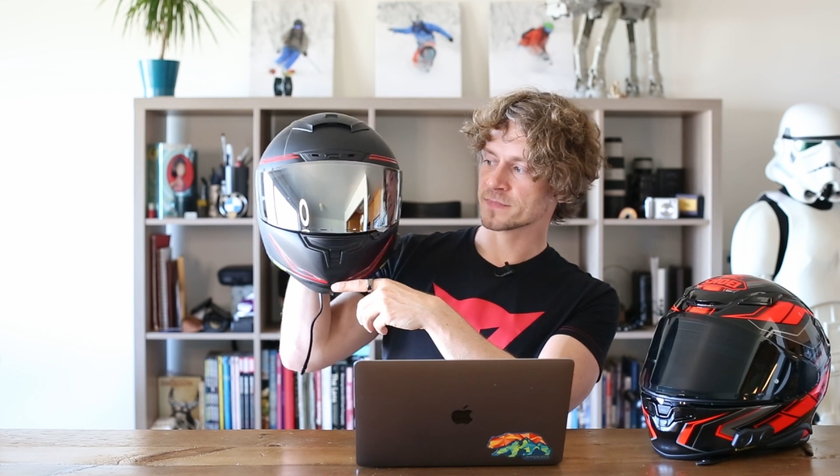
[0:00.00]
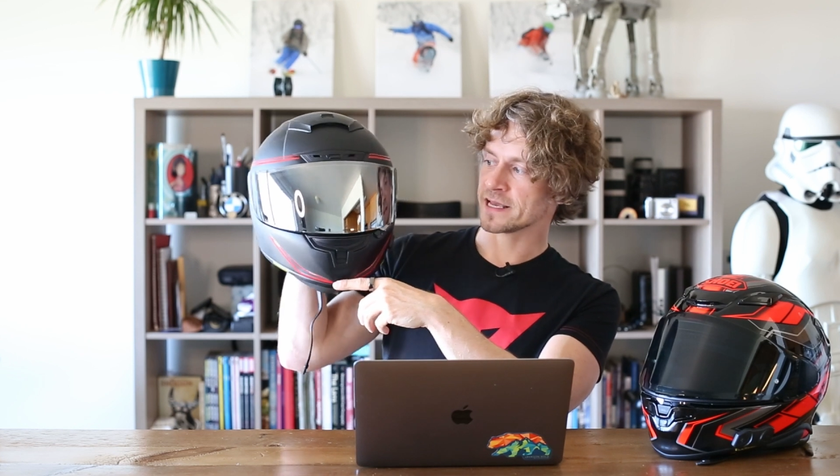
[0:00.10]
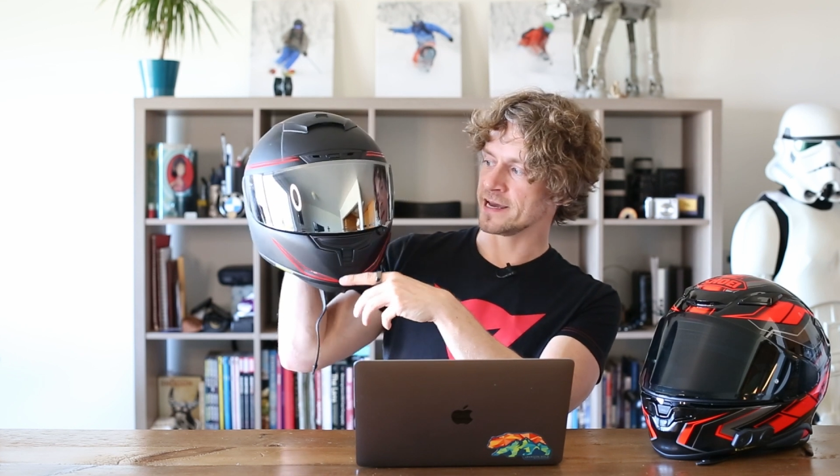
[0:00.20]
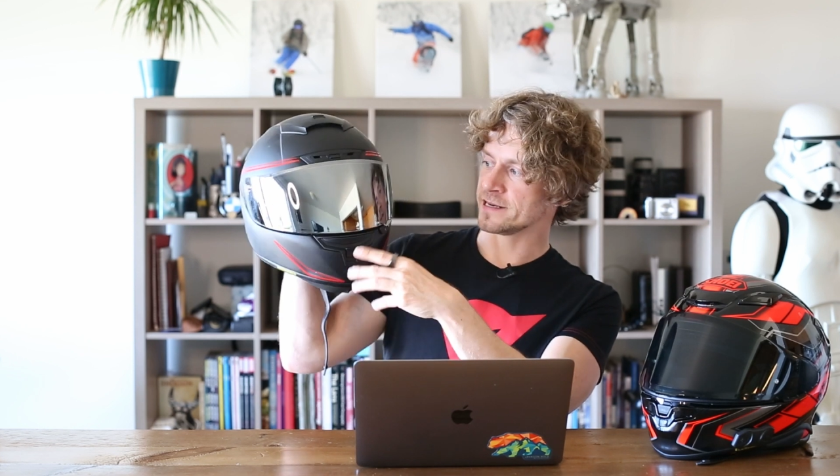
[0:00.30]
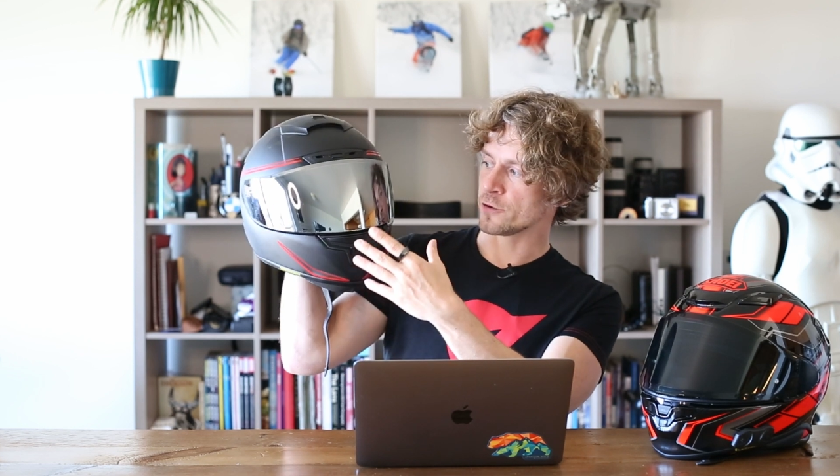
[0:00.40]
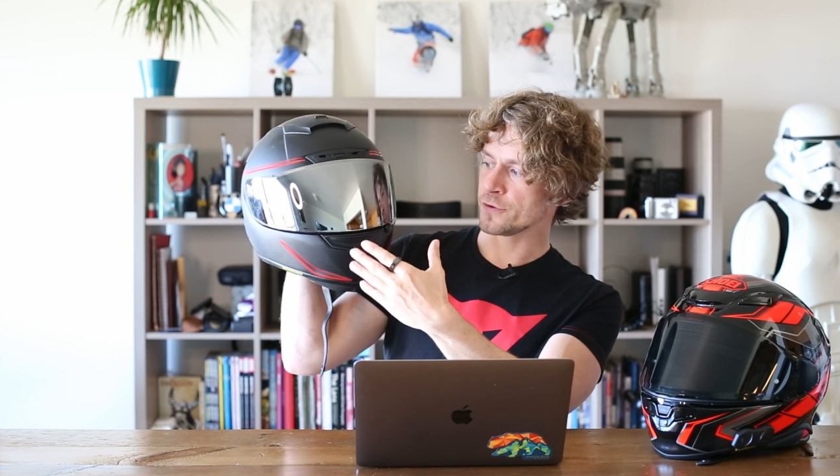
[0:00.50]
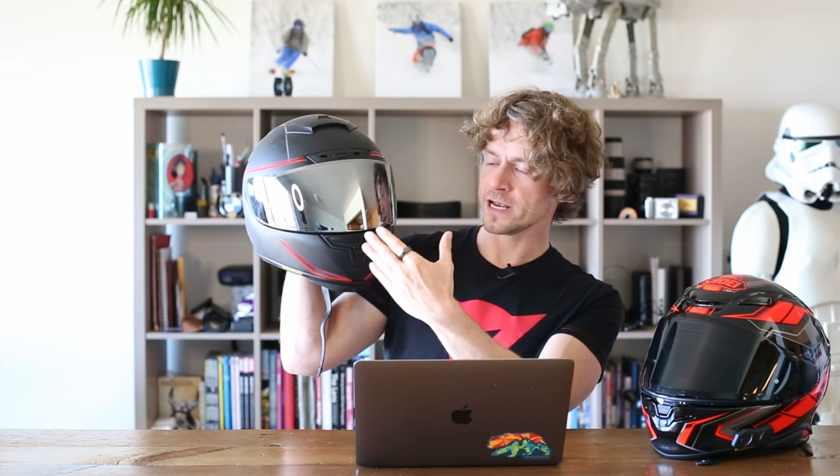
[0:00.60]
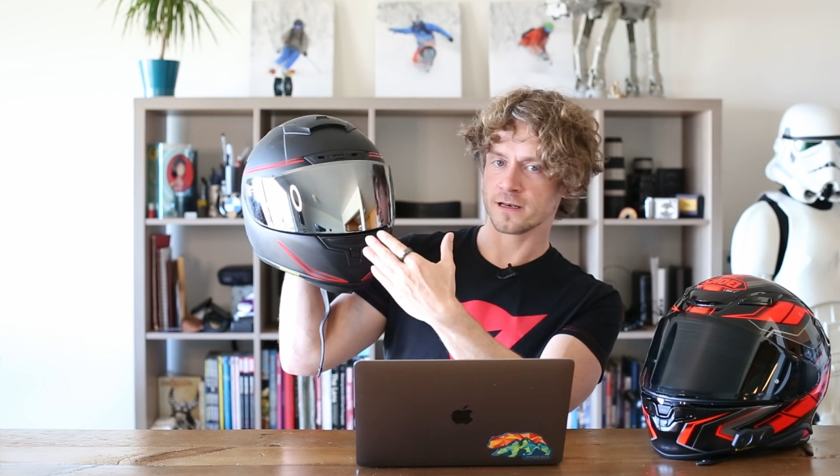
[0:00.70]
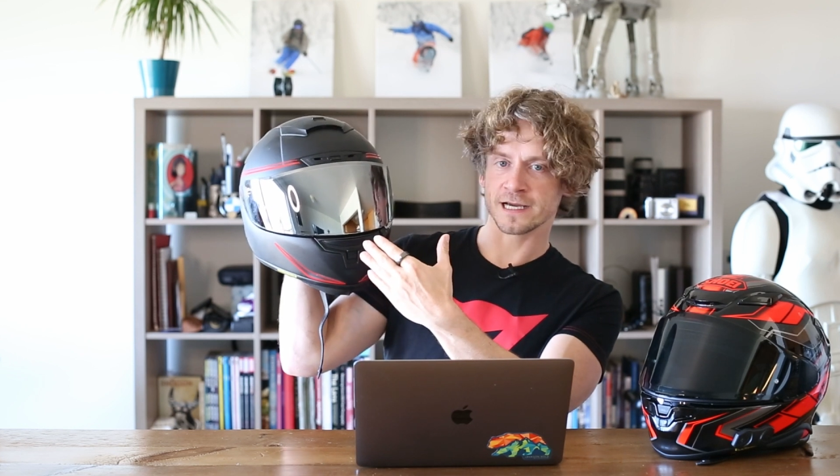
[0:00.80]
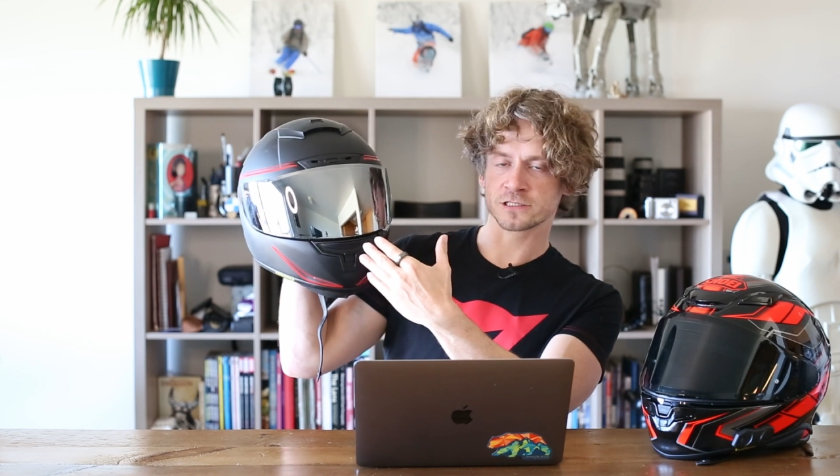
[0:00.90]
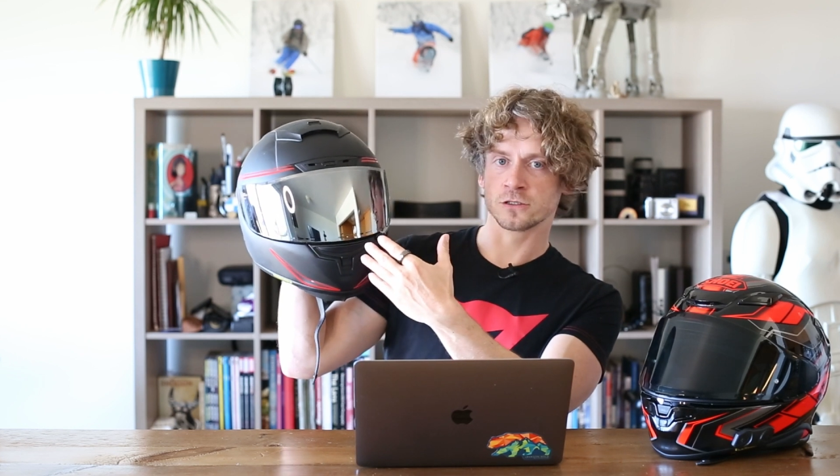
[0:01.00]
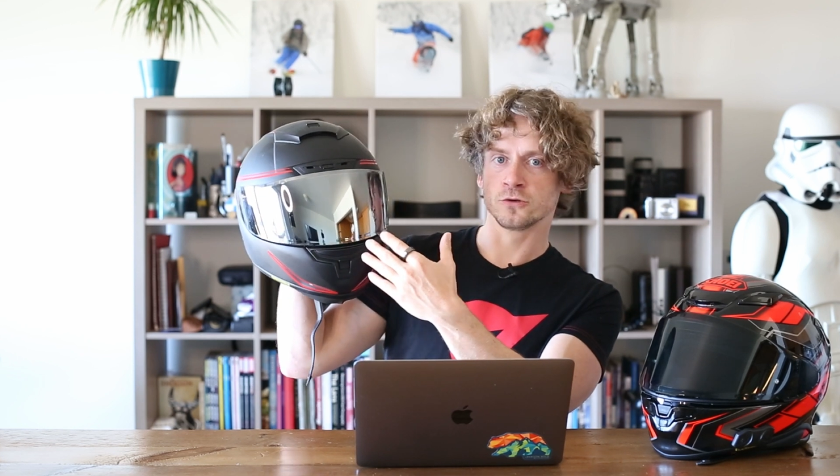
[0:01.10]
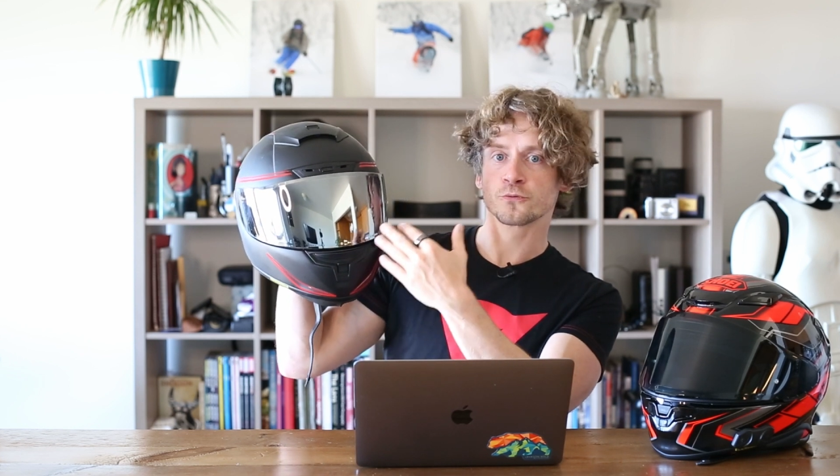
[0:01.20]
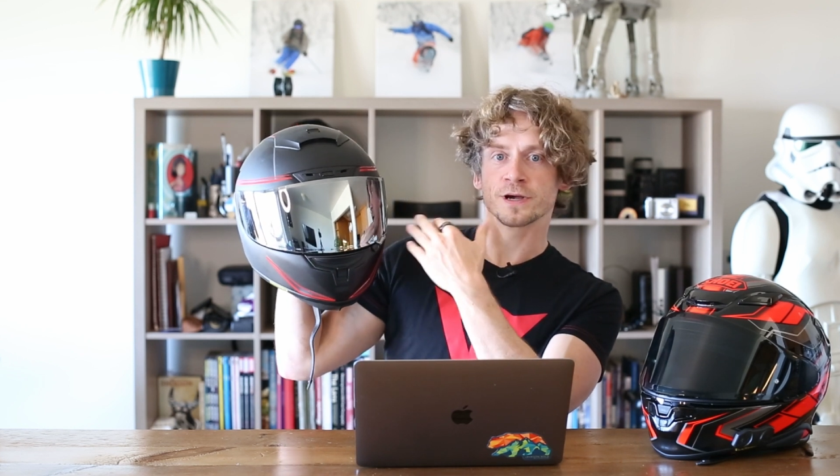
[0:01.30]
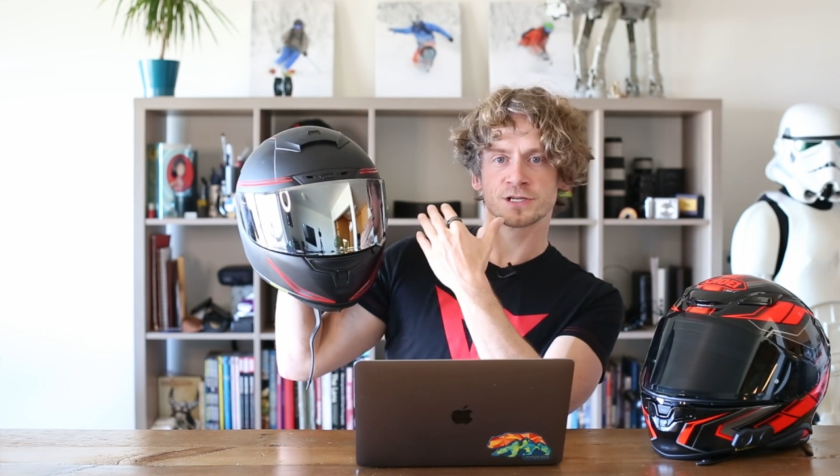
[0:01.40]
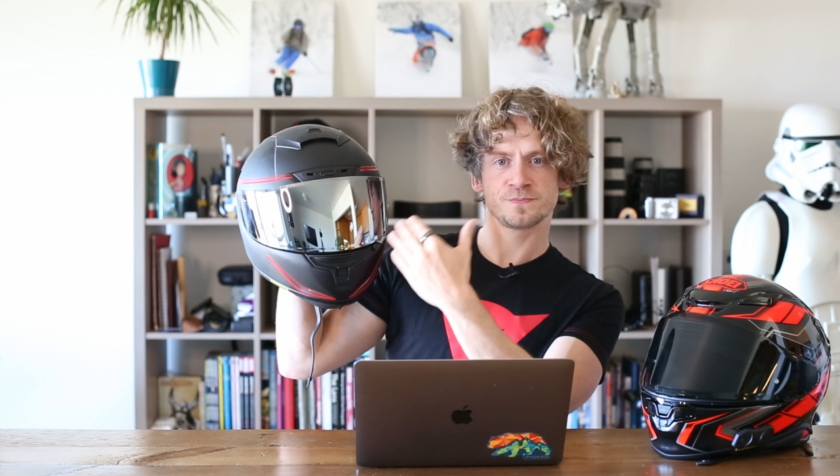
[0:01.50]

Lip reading: And I really like the look, right,